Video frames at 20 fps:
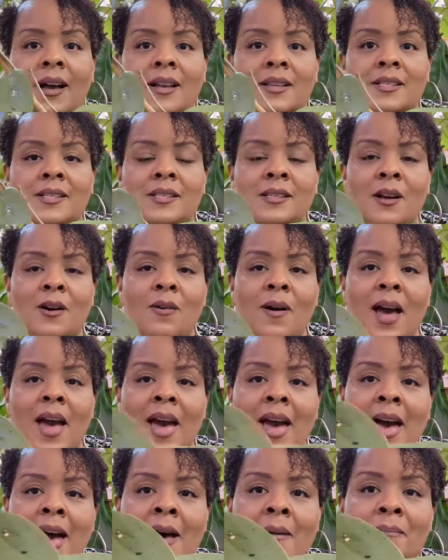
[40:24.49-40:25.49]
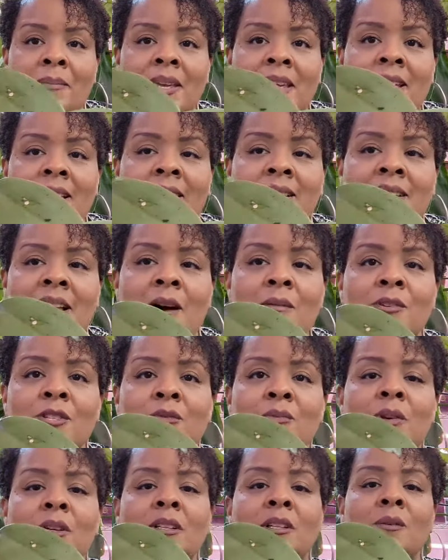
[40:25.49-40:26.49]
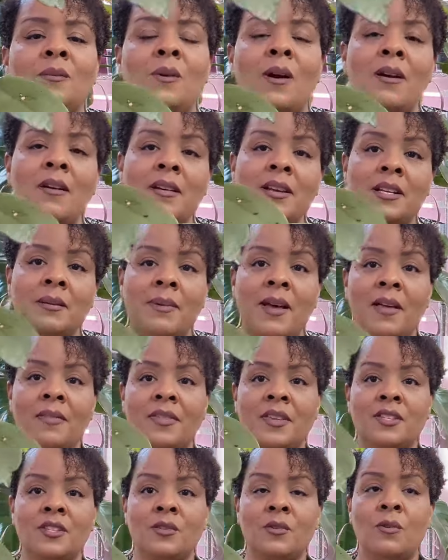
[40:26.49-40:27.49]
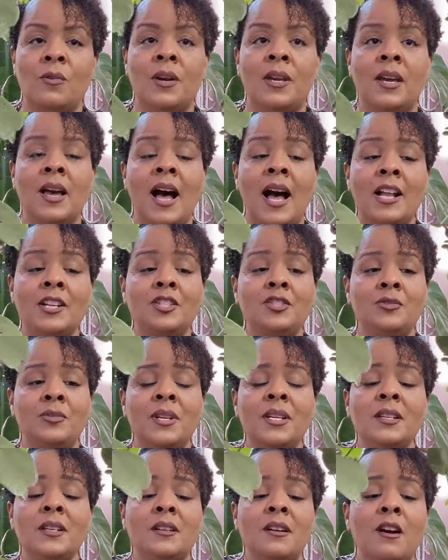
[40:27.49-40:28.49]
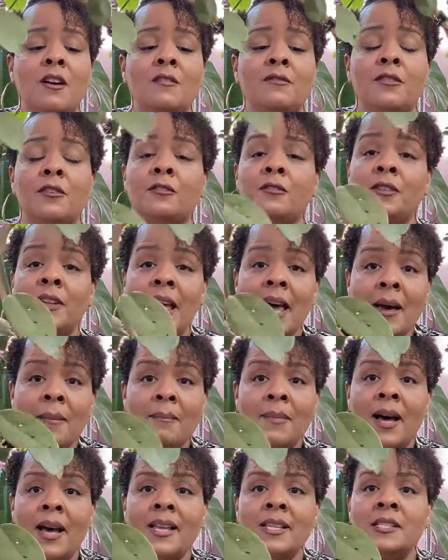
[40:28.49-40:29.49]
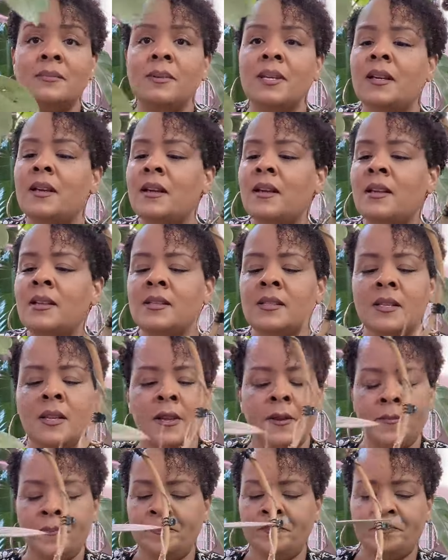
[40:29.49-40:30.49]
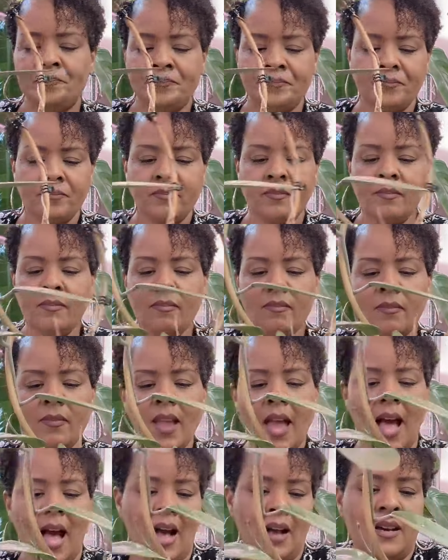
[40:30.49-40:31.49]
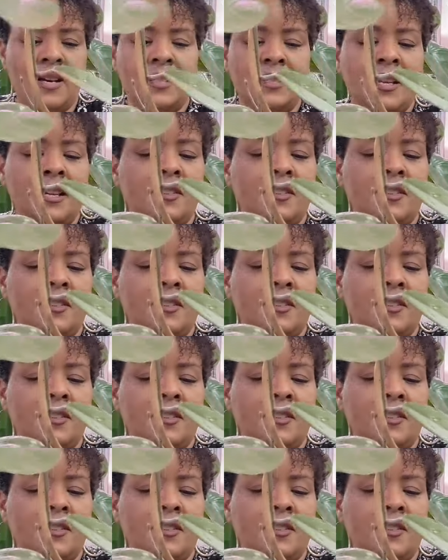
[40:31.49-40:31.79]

so happy because I was really worried about this Hoya. I treated her for flat mites because I couldn't